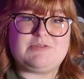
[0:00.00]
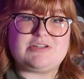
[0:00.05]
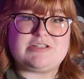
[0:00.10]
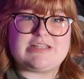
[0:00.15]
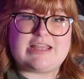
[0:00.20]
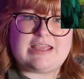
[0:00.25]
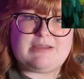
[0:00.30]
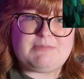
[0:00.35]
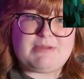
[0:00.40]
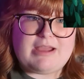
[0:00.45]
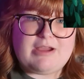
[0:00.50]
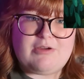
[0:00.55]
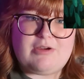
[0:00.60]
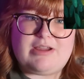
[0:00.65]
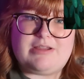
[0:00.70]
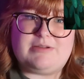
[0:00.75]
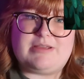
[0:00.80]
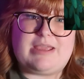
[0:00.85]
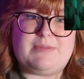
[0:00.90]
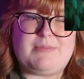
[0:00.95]
just came
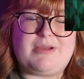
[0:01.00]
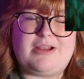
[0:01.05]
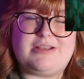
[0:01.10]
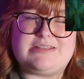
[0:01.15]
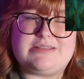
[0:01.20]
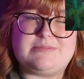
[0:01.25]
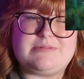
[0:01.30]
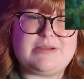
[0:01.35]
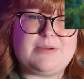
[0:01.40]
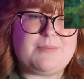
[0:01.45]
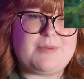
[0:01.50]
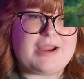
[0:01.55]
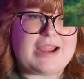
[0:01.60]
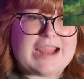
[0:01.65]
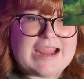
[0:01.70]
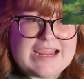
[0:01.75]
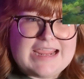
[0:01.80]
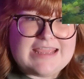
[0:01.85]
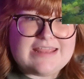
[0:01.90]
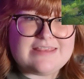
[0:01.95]
out. It came out on September
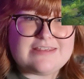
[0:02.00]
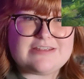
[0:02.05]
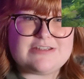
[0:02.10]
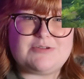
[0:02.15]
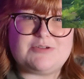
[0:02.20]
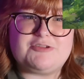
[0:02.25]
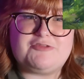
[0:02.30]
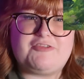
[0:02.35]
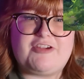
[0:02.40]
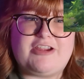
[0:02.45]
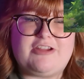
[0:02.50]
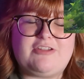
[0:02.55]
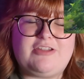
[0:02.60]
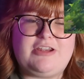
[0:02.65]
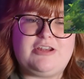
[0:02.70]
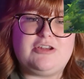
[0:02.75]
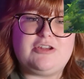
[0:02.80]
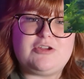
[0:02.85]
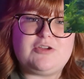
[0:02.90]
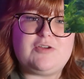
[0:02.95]
8th, so it's fairly
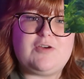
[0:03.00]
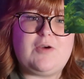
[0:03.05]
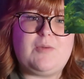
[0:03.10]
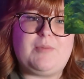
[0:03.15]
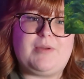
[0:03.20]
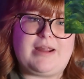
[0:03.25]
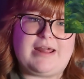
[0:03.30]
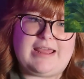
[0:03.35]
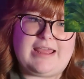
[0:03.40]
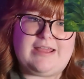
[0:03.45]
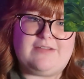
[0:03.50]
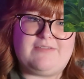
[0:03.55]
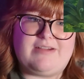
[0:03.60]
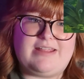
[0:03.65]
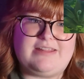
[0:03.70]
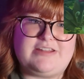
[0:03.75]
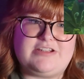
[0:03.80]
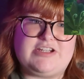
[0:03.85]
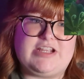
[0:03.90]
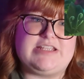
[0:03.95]
new, but I have
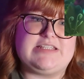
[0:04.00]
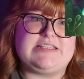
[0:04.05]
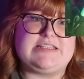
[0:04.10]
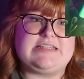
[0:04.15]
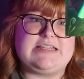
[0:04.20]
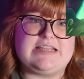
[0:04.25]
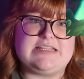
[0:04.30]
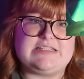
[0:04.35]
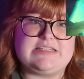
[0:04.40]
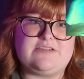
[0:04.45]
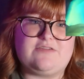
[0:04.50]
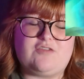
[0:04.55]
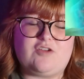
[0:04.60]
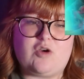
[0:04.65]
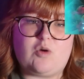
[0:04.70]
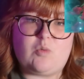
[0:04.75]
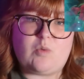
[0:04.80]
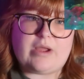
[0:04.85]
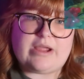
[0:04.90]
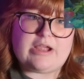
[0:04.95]
had a chance to test it for
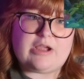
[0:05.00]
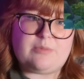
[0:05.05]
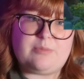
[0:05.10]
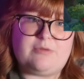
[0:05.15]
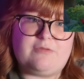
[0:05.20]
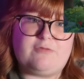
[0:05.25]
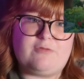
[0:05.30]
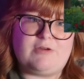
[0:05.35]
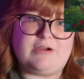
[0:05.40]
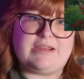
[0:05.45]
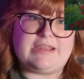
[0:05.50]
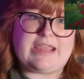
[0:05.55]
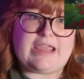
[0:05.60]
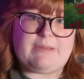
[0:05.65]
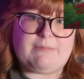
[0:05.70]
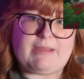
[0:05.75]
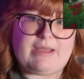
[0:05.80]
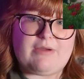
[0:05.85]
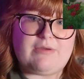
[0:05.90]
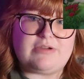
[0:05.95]
a while before it
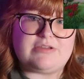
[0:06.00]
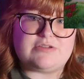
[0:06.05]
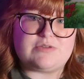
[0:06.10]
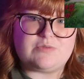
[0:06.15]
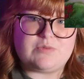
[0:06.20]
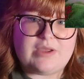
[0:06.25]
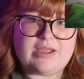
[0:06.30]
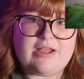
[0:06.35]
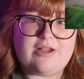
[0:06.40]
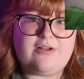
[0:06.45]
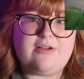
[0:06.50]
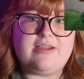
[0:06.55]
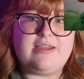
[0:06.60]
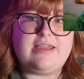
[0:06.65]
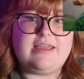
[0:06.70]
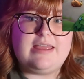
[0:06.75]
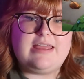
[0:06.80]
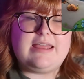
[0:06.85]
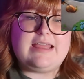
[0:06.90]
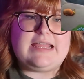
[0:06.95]
came out as well.
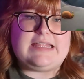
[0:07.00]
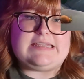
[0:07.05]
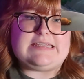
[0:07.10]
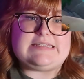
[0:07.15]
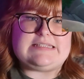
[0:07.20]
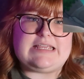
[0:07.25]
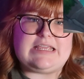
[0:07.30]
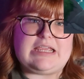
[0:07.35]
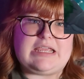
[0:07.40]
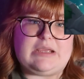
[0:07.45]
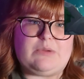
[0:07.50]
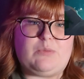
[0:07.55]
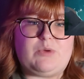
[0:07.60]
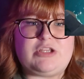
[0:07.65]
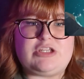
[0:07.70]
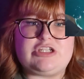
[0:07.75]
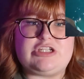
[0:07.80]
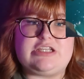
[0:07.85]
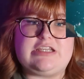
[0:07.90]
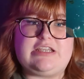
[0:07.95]
It is a
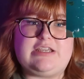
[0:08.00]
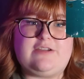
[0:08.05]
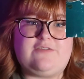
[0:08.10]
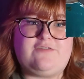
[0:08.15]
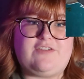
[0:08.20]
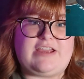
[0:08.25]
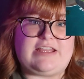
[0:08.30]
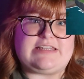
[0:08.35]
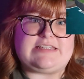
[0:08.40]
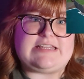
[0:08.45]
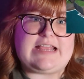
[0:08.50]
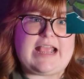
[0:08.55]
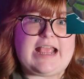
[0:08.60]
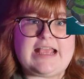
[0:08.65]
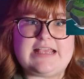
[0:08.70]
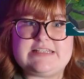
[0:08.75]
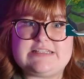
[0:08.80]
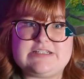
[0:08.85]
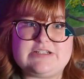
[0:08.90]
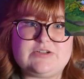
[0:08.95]
witchy,
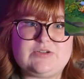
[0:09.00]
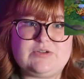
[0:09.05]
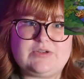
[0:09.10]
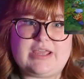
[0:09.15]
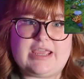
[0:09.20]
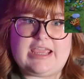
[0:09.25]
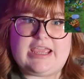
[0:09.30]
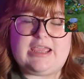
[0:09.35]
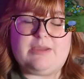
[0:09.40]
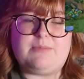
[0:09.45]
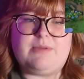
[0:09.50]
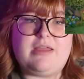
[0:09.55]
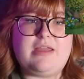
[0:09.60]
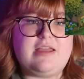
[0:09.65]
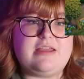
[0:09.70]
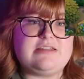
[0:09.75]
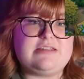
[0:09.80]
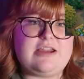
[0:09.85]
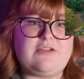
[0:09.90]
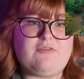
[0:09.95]
fantastical game.
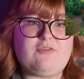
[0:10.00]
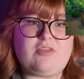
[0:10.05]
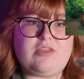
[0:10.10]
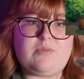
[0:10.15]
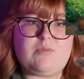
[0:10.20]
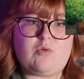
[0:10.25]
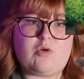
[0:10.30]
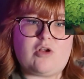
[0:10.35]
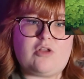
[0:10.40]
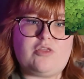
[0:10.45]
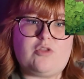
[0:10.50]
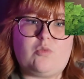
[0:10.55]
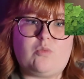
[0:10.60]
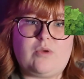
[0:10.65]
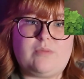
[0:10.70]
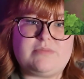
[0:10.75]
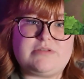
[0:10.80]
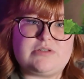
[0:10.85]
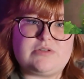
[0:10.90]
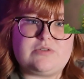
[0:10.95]
Definitely more on the
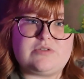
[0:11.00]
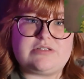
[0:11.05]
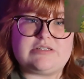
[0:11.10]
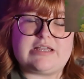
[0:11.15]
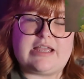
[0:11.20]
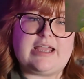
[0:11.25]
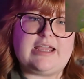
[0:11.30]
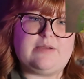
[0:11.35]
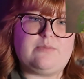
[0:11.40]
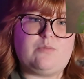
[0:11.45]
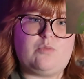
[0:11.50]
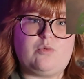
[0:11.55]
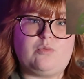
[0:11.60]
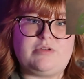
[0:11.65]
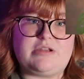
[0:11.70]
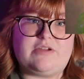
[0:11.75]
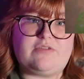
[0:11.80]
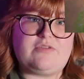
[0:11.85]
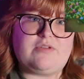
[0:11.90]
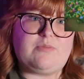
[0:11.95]
whimsical side,
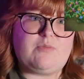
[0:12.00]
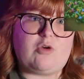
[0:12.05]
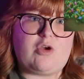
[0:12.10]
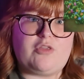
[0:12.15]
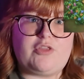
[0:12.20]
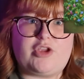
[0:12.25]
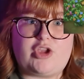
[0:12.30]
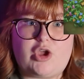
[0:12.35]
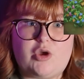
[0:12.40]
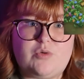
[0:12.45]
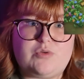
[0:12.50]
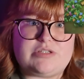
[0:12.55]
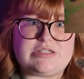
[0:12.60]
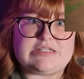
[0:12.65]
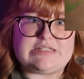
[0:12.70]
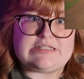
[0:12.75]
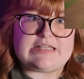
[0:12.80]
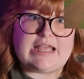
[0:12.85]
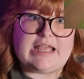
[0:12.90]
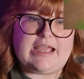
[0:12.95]
definitely more on the cozy
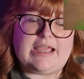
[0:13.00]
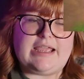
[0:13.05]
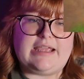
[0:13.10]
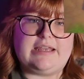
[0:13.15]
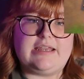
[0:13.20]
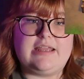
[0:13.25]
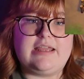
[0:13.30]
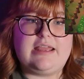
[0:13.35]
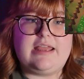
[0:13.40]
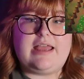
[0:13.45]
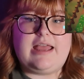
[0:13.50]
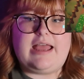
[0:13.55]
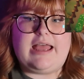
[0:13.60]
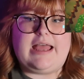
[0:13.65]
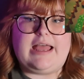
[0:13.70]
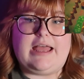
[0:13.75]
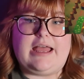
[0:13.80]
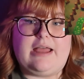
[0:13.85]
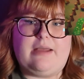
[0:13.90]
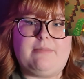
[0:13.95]
side.
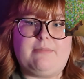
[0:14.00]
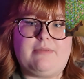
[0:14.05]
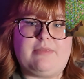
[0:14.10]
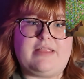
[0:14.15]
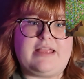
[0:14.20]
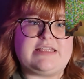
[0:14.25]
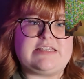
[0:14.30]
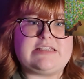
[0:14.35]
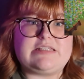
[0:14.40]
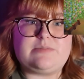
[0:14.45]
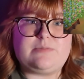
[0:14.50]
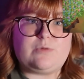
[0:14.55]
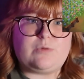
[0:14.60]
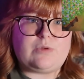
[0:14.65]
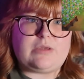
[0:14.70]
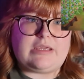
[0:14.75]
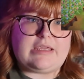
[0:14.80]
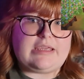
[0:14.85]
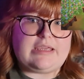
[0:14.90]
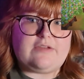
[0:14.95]
Less
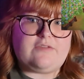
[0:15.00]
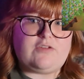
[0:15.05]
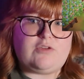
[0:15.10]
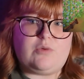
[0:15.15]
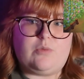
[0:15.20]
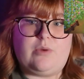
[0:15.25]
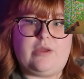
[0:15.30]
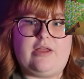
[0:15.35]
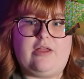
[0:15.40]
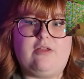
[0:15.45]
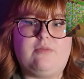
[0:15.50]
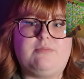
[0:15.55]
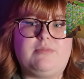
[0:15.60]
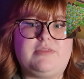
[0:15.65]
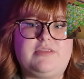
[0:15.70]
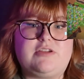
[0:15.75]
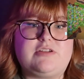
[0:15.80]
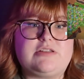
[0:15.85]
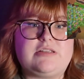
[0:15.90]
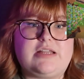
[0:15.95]
spooky, if you will, but
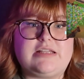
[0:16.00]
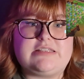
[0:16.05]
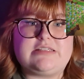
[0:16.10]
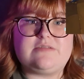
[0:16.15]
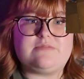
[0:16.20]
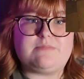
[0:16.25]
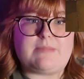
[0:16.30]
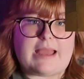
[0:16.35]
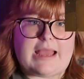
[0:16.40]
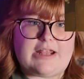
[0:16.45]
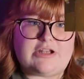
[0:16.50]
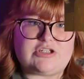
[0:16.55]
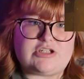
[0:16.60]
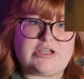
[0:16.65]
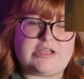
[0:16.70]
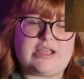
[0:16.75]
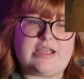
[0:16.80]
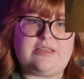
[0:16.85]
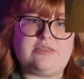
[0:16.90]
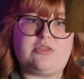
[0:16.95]
there's lots of
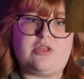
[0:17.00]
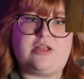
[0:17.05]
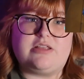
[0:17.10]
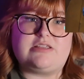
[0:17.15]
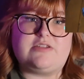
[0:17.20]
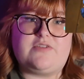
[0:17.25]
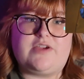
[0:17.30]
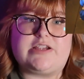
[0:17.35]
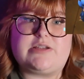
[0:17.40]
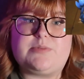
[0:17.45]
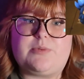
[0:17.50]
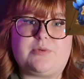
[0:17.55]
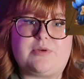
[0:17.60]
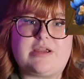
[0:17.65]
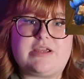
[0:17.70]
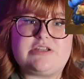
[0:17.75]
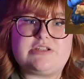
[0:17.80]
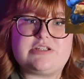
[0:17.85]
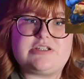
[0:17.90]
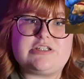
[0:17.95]
magic and lots of
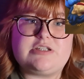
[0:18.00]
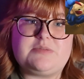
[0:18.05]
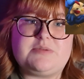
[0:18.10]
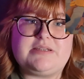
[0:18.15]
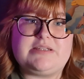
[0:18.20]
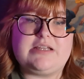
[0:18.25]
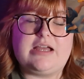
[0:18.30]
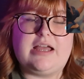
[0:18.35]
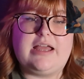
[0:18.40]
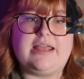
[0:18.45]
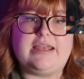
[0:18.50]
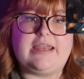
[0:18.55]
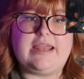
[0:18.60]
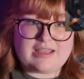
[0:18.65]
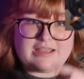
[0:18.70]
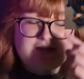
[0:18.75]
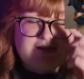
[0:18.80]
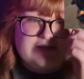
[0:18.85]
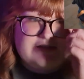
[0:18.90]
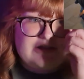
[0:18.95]
exploration to be done.
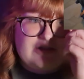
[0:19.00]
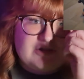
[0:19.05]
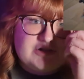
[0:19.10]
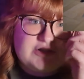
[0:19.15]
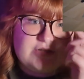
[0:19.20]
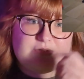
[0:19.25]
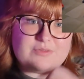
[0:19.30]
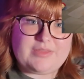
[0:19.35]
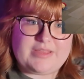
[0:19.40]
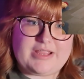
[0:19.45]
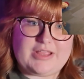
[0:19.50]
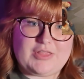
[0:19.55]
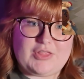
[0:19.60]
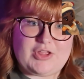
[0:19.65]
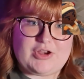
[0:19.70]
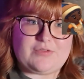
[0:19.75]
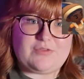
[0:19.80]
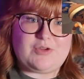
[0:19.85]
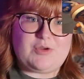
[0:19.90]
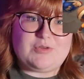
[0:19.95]
And it is also, like a
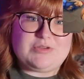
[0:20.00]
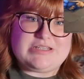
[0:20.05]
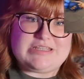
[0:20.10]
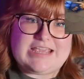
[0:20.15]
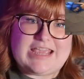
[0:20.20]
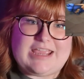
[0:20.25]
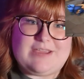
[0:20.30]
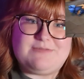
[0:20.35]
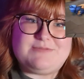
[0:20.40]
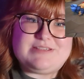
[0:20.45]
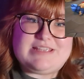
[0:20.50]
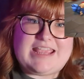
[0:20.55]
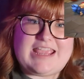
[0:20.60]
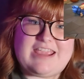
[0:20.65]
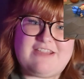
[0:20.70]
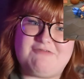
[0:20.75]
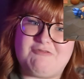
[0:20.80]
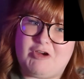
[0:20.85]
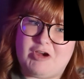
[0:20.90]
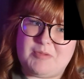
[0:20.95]
lot of cozy games,
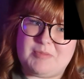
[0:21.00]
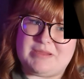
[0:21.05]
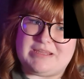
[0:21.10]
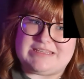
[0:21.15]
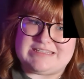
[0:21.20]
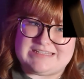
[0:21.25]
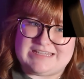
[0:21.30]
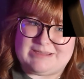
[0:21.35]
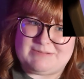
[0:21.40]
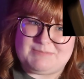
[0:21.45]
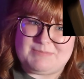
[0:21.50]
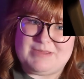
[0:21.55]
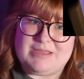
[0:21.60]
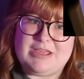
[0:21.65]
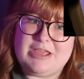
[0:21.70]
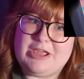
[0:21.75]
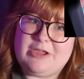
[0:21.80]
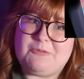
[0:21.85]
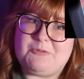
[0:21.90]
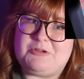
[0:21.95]
a farming sim,
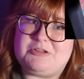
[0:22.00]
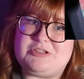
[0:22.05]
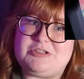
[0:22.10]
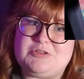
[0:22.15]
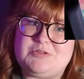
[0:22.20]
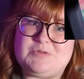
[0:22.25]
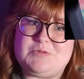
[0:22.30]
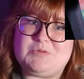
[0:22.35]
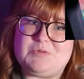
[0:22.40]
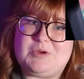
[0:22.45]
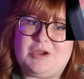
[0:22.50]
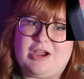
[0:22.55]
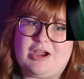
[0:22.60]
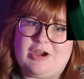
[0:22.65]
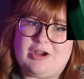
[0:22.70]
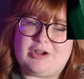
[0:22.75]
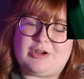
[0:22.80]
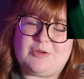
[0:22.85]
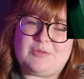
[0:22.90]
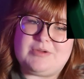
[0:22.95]
which you
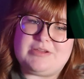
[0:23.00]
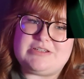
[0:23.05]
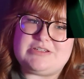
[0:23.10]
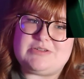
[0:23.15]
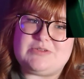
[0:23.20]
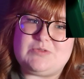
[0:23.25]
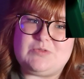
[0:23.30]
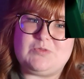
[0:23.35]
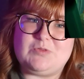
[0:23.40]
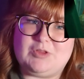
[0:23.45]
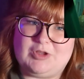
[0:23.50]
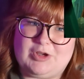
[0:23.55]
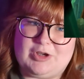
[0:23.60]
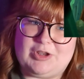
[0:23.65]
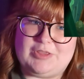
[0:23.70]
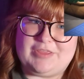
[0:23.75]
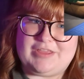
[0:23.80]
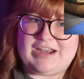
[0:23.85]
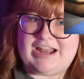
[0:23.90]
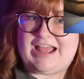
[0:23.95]
are going to
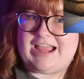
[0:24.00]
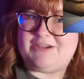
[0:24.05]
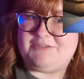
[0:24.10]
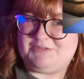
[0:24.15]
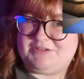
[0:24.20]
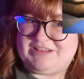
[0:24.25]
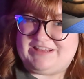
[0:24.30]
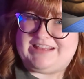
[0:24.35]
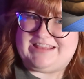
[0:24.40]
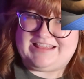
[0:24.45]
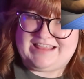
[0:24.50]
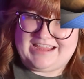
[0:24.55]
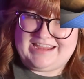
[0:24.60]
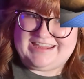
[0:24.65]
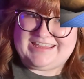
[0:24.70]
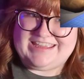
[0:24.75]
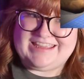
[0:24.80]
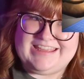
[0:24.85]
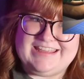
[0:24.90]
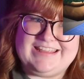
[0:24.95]
learn that I really
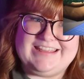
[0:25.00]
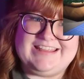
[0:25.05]
like.